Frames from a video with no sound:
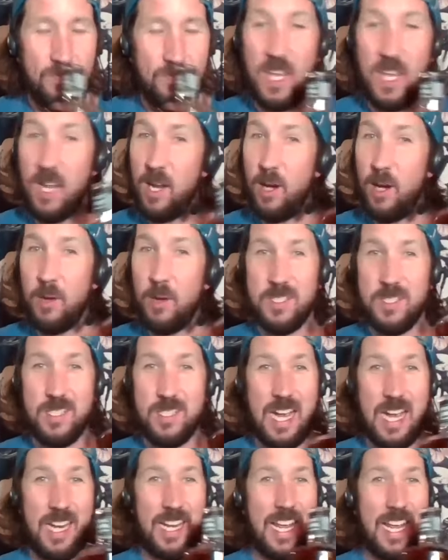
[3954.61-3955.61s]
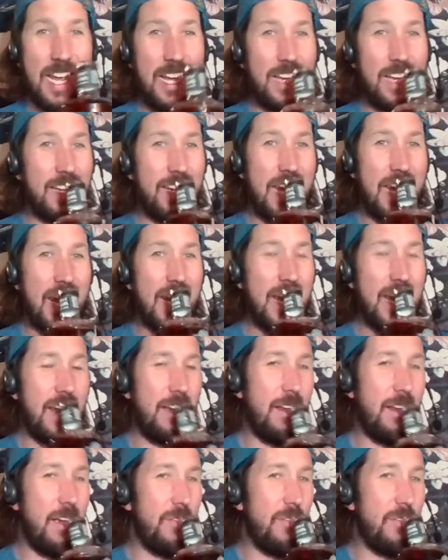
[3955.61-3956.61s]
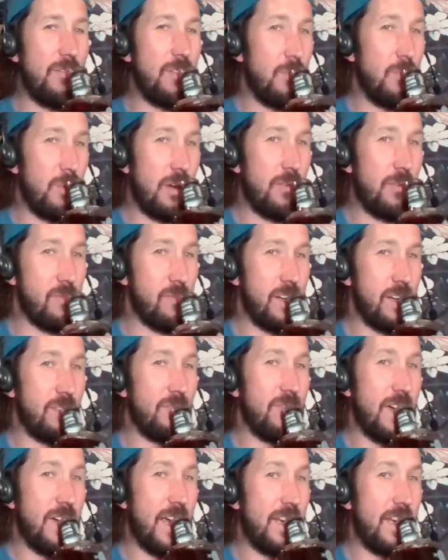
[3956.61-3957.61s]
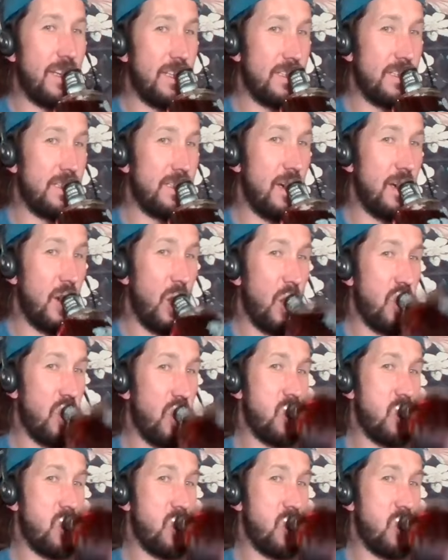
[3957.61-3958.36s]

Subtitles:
just kind of can't get enough of it whenever I can find it. So